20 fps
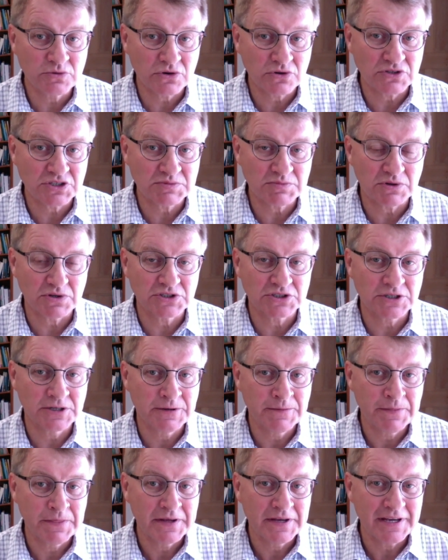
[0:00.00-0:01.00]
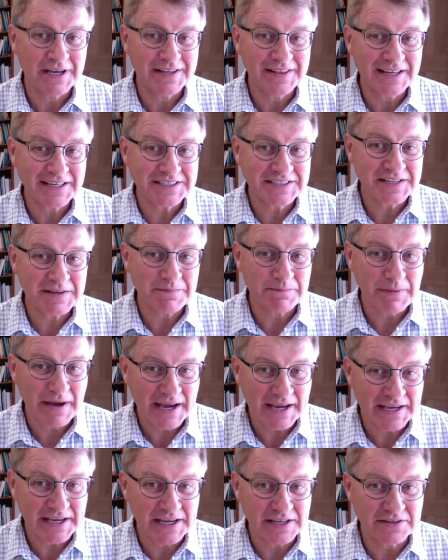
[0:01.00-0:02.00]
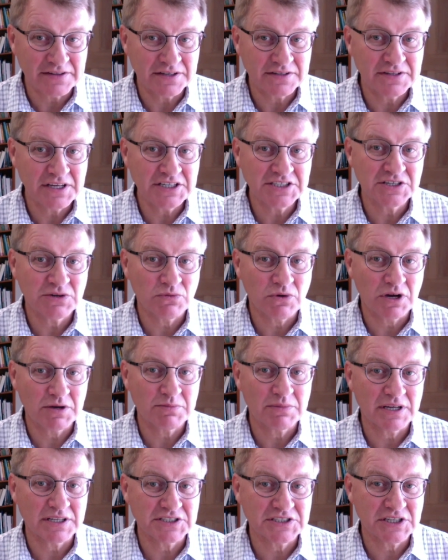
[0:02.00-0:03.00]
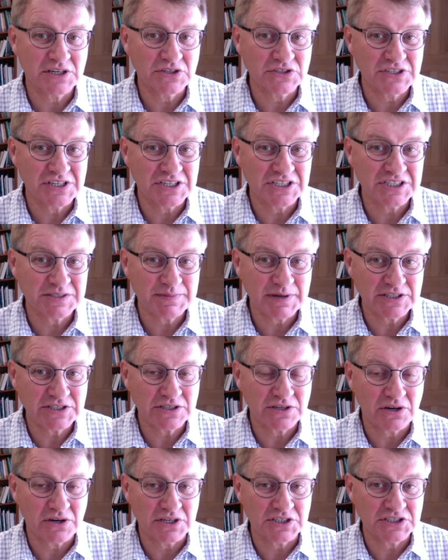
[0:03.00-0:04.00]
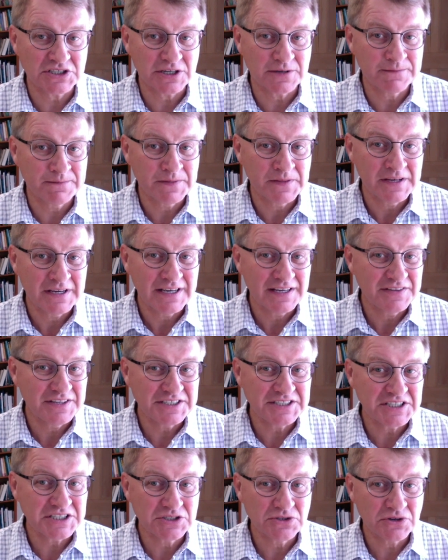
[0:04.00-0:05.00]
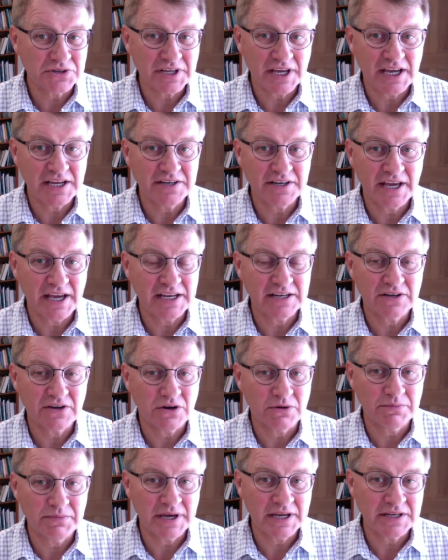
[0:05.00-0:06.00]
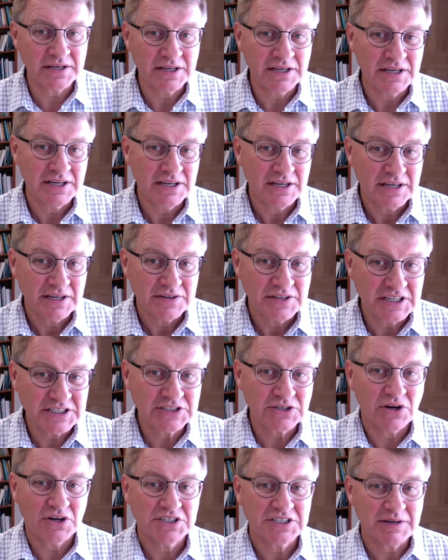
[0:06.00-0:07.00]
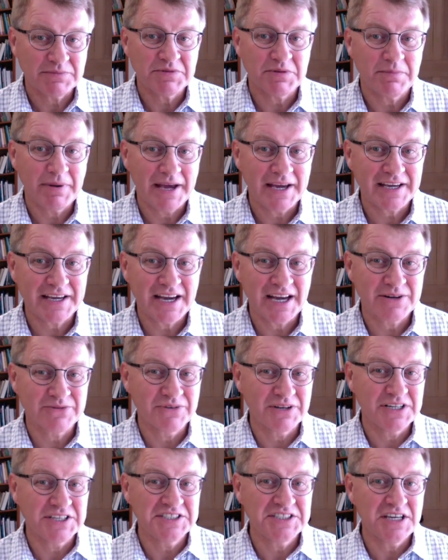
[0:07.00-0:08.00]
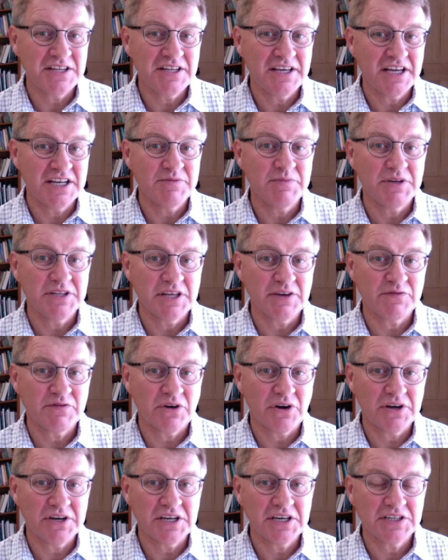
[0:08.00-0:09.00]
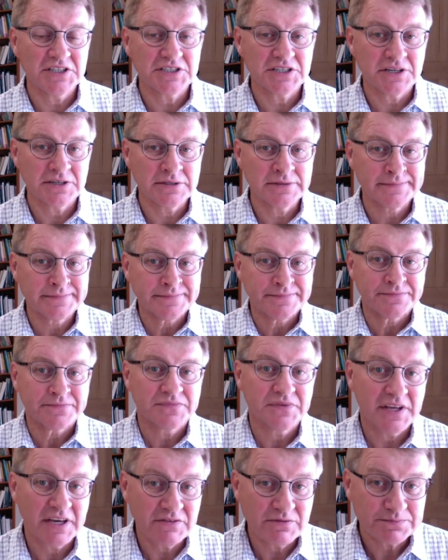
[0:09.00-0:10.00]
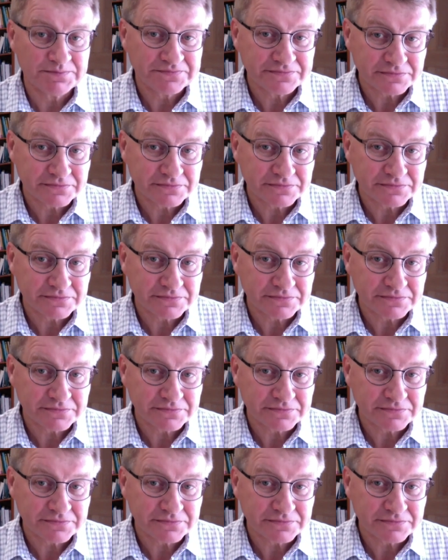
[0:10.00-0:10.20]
response, and that's the back end. These are white blood cells that are specialized, so this is not hand-to-hand combat. These guys up the back can't really see the enemy they're fighting, so they've